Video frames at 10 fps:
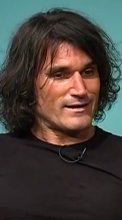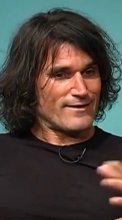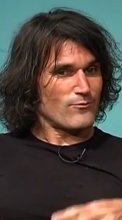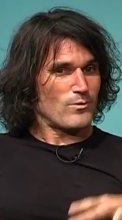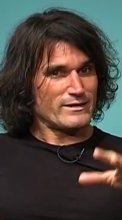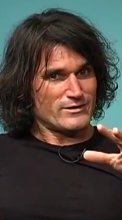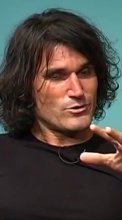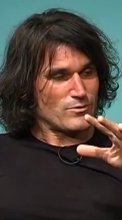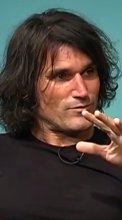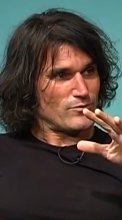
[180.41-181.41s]
and everyone
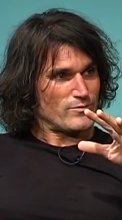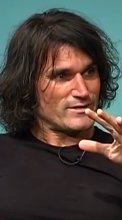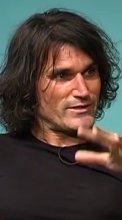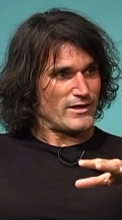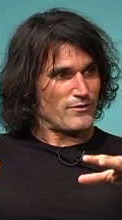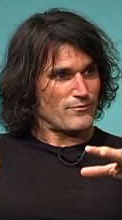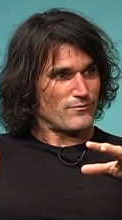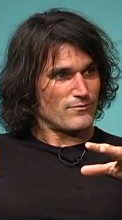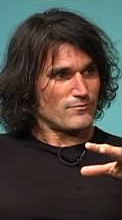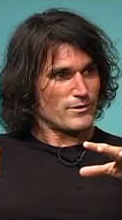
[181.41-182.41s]
who, were, who was in there
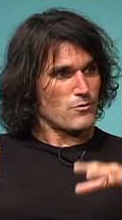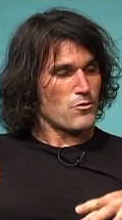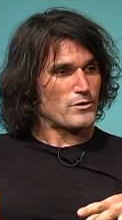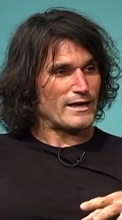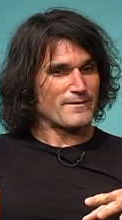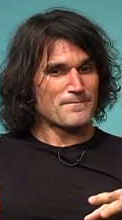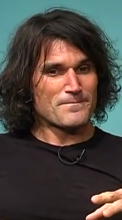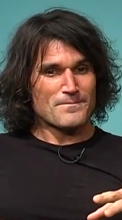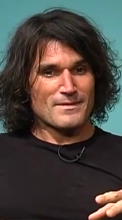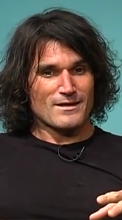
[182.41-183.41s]
recording
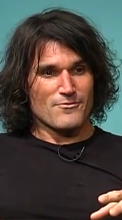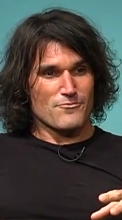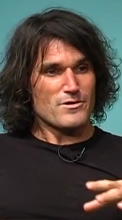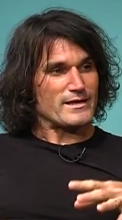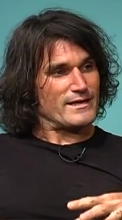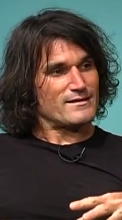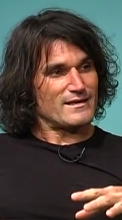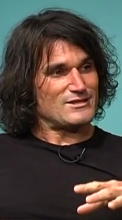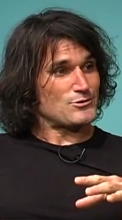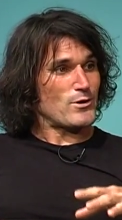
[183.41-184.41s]
really
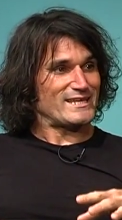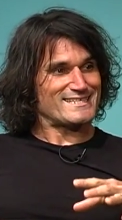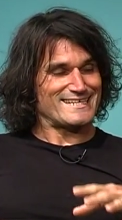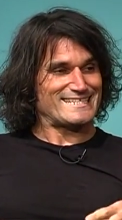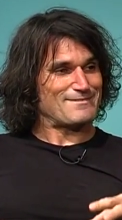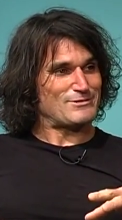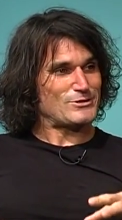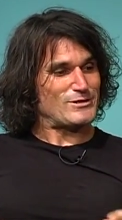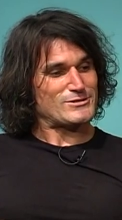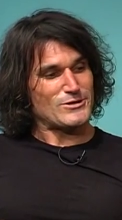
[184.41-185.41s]
enjoyed listening to him do it.